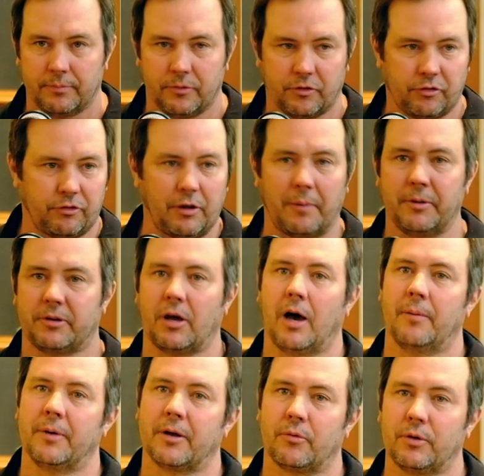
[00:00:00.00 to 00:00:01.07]

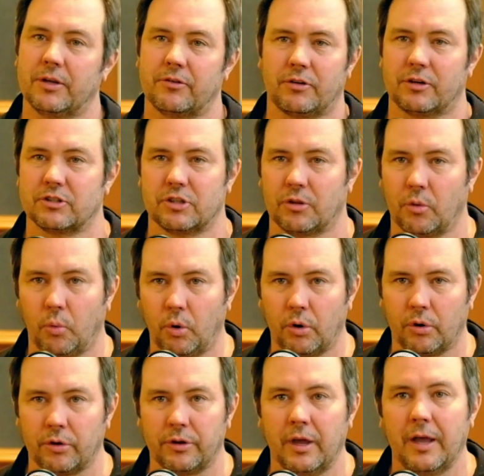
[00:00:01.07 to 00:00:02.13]
subatomic research in the
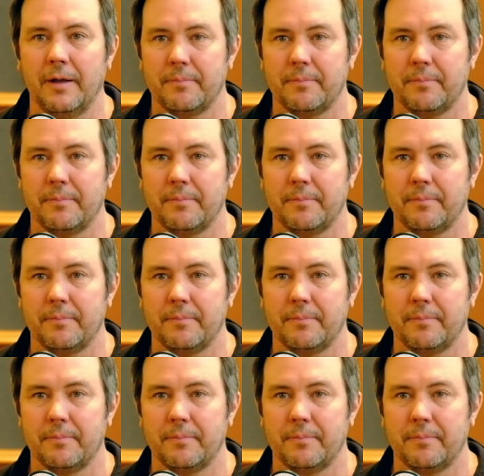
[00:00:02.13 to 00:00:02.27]
world